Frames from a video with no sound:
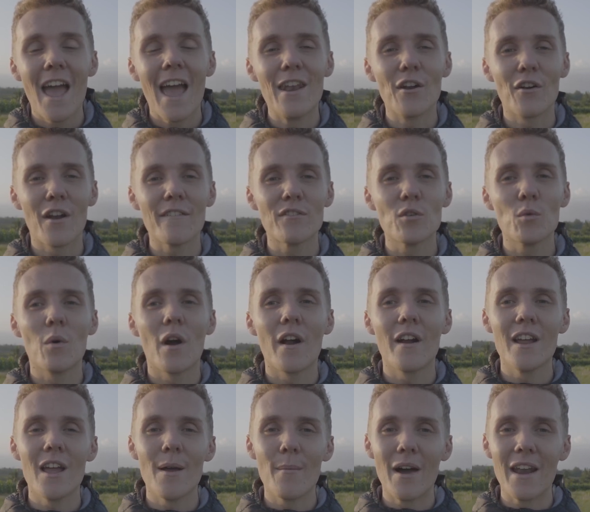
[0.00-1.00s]
and not have to
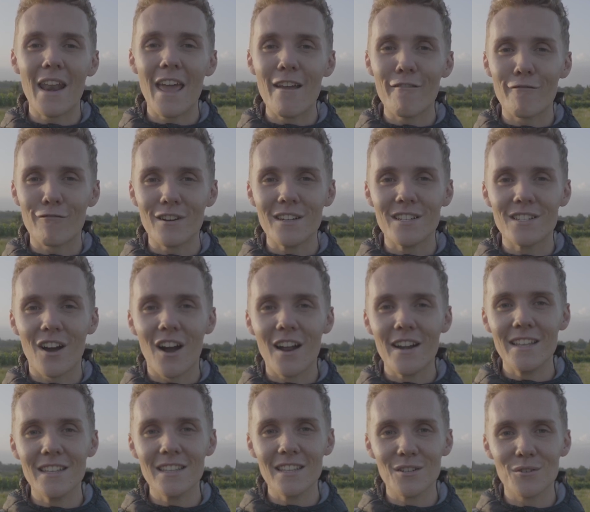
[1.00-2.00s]
worry about every
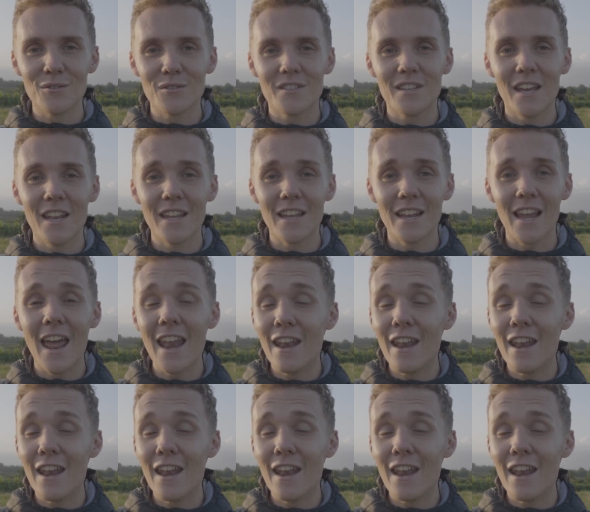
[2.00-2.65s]
tiny little setting.